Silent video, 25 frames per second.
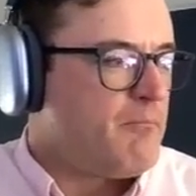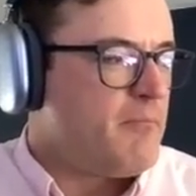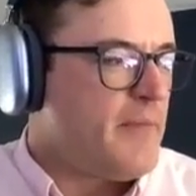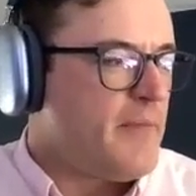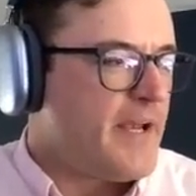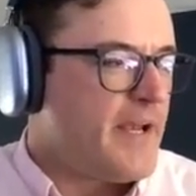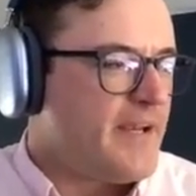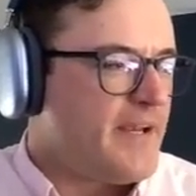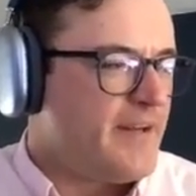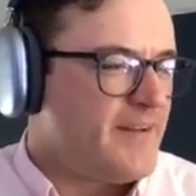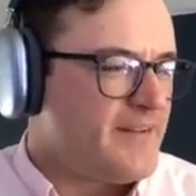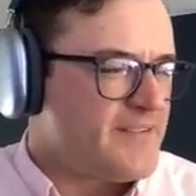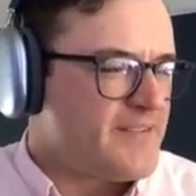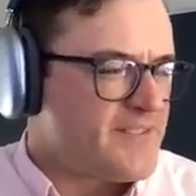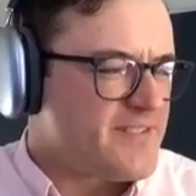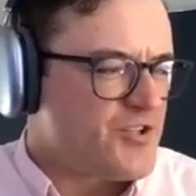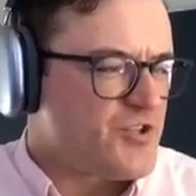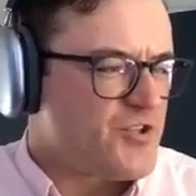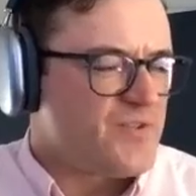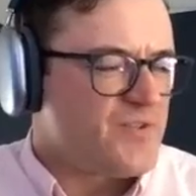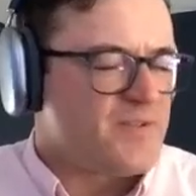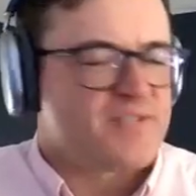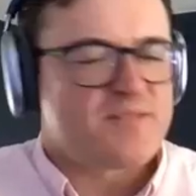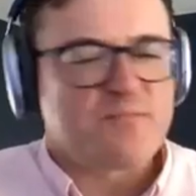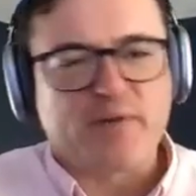making
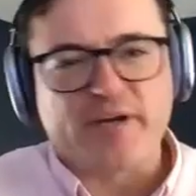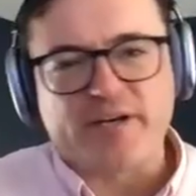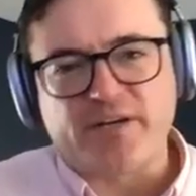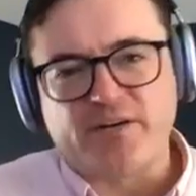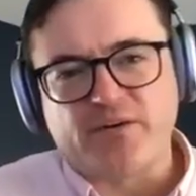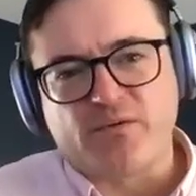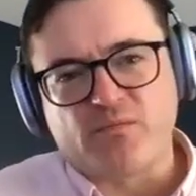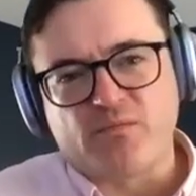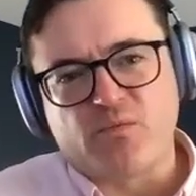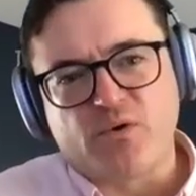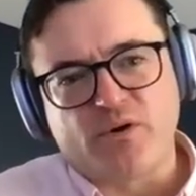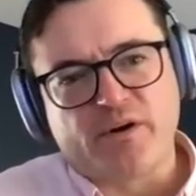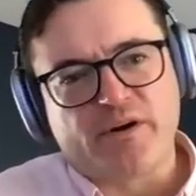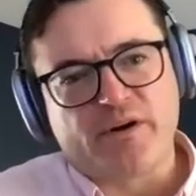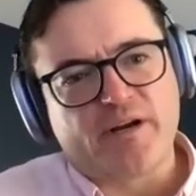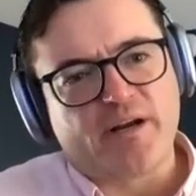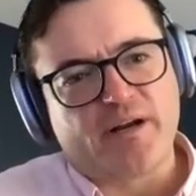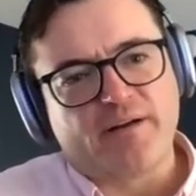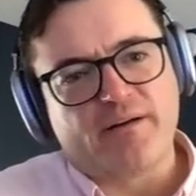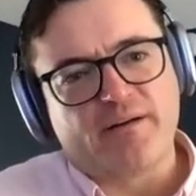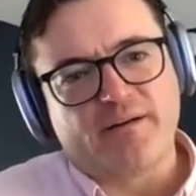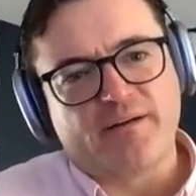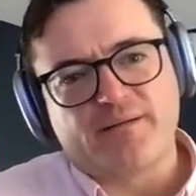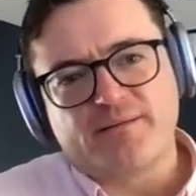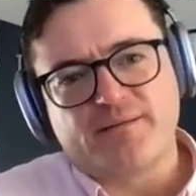decisions, but you're
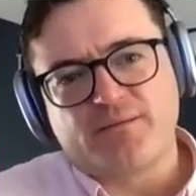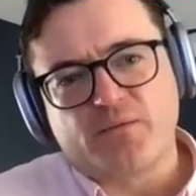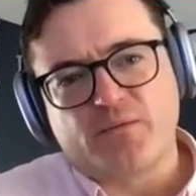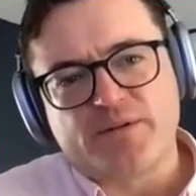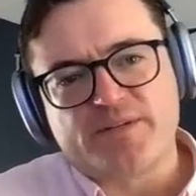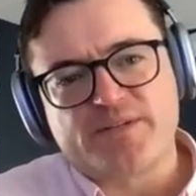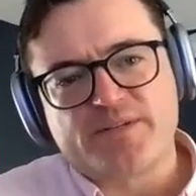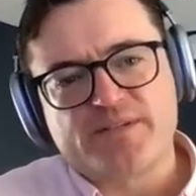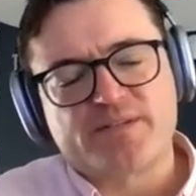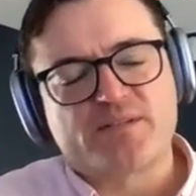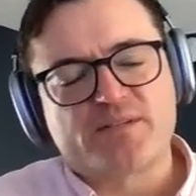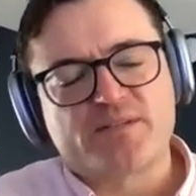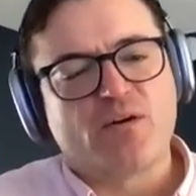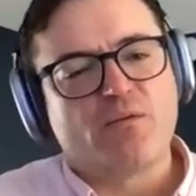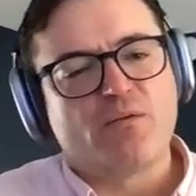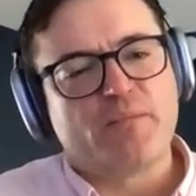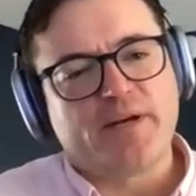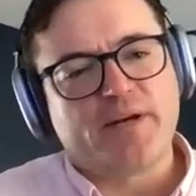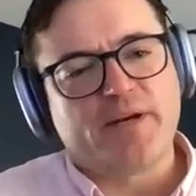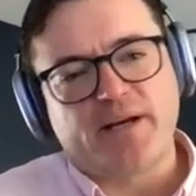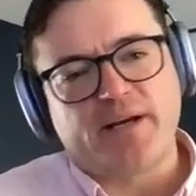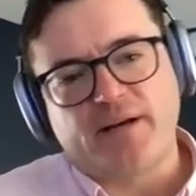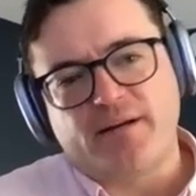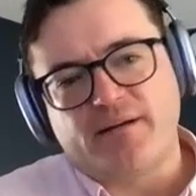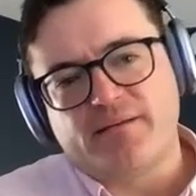working with so
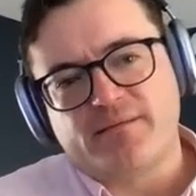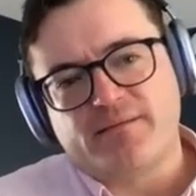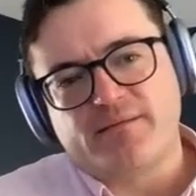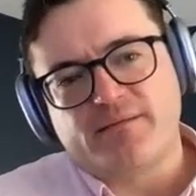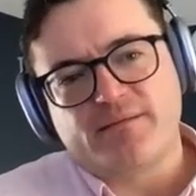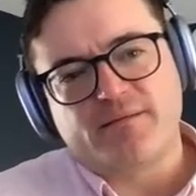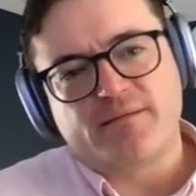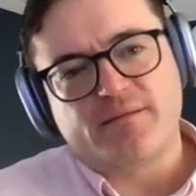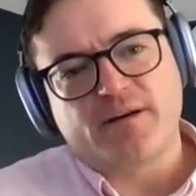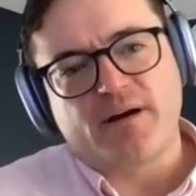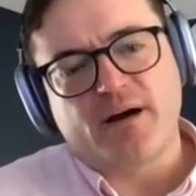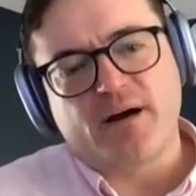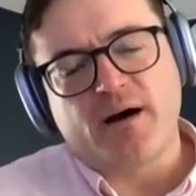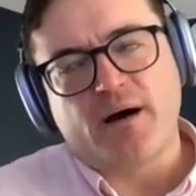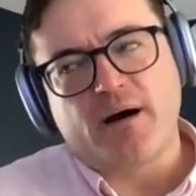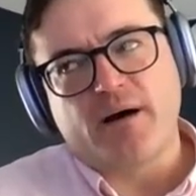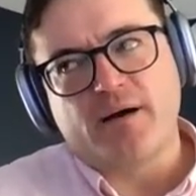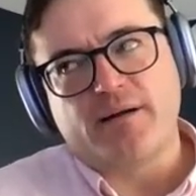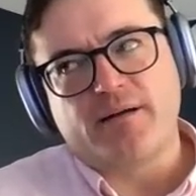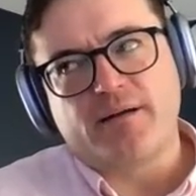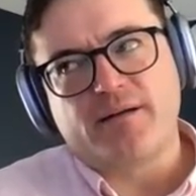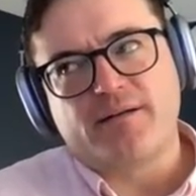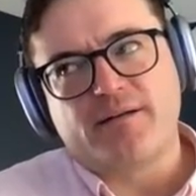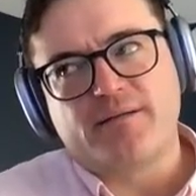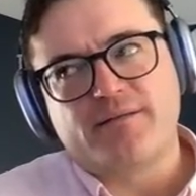many
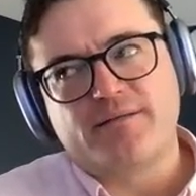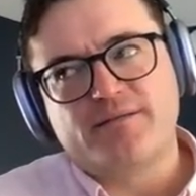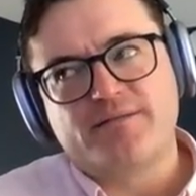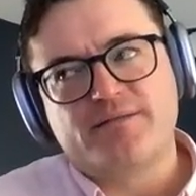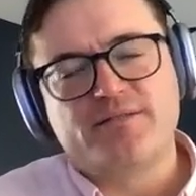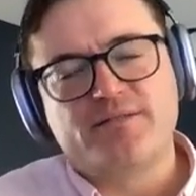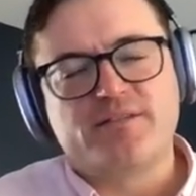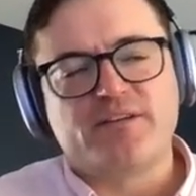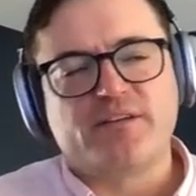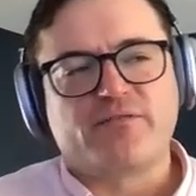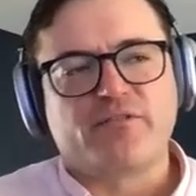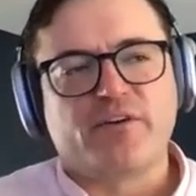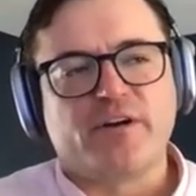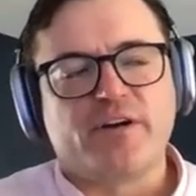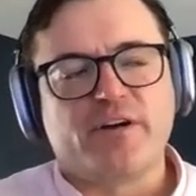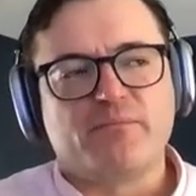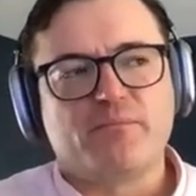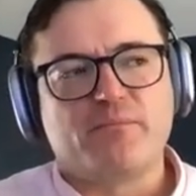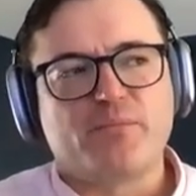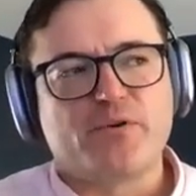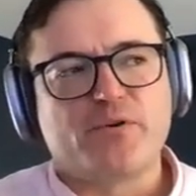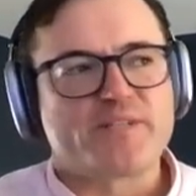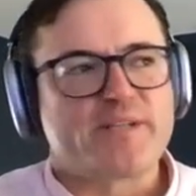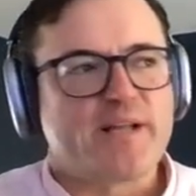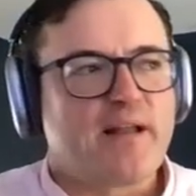different
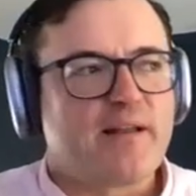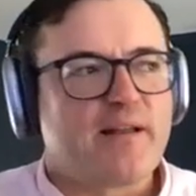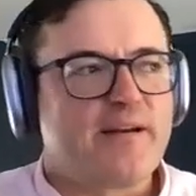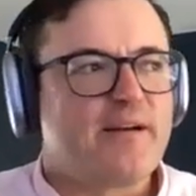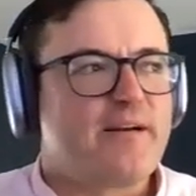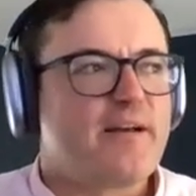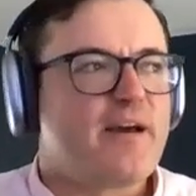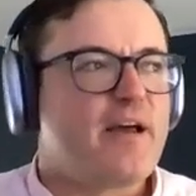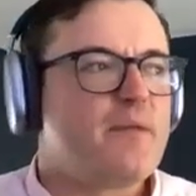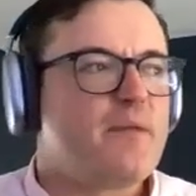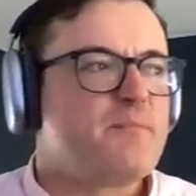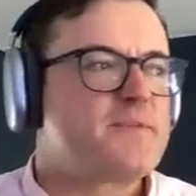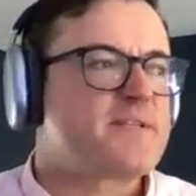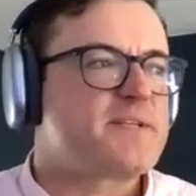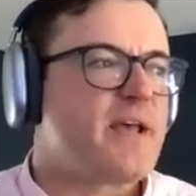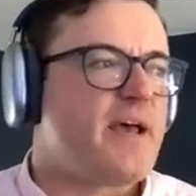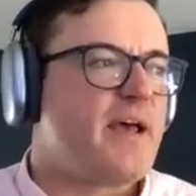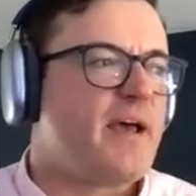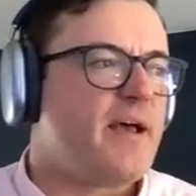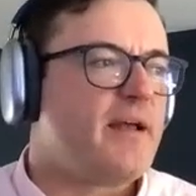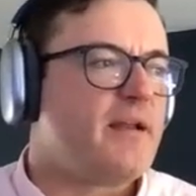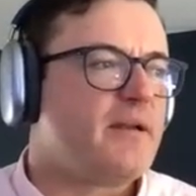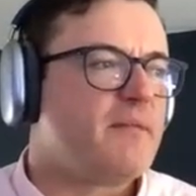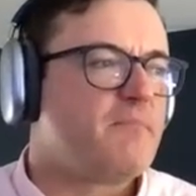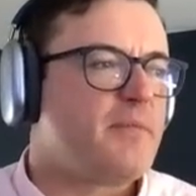personality types
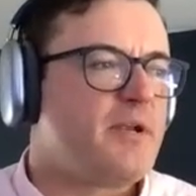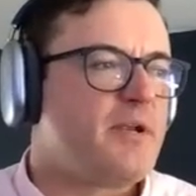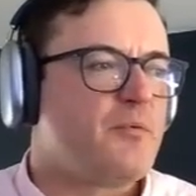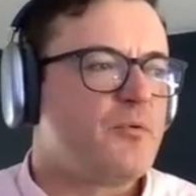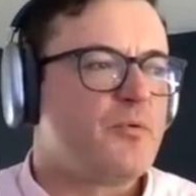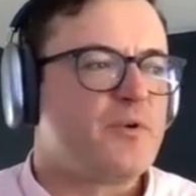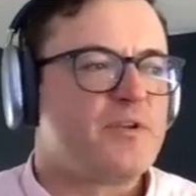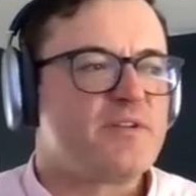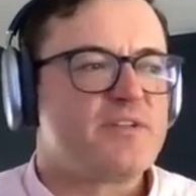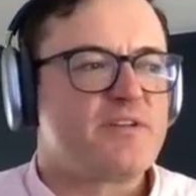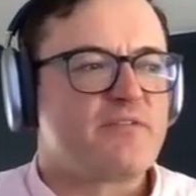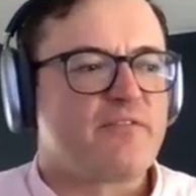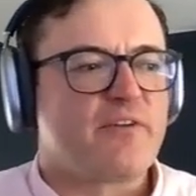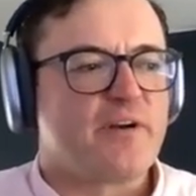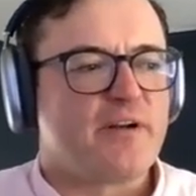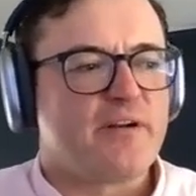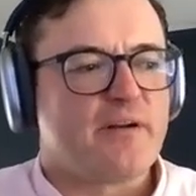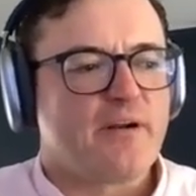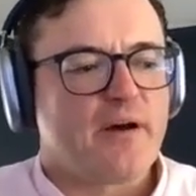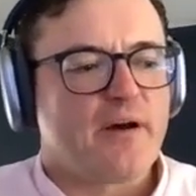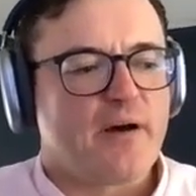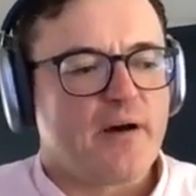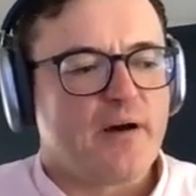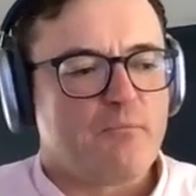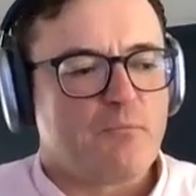and people with different
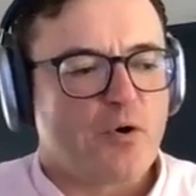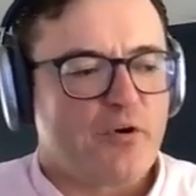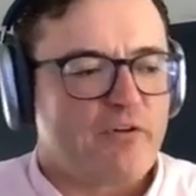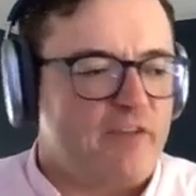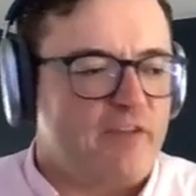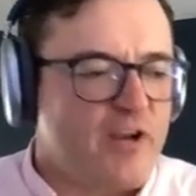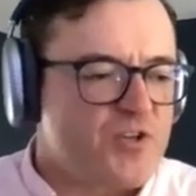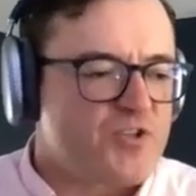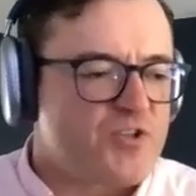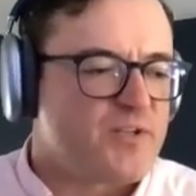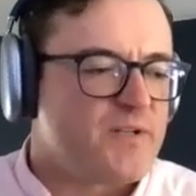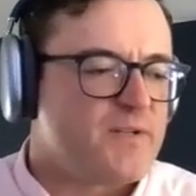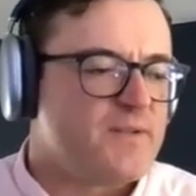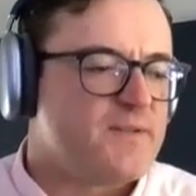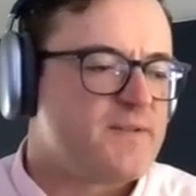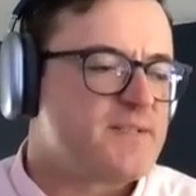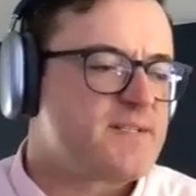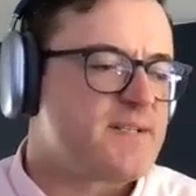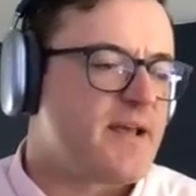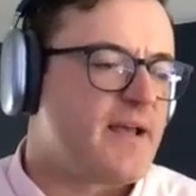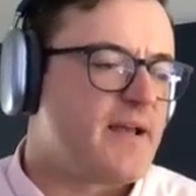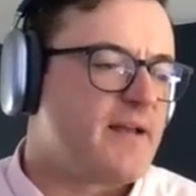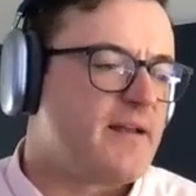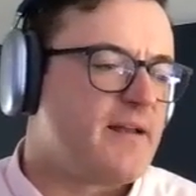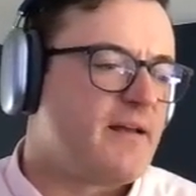
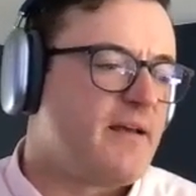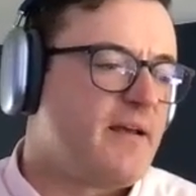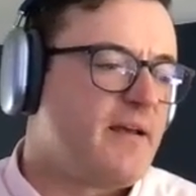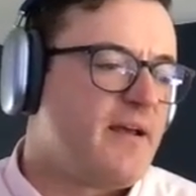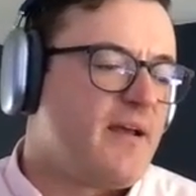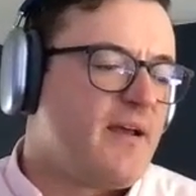motivations, and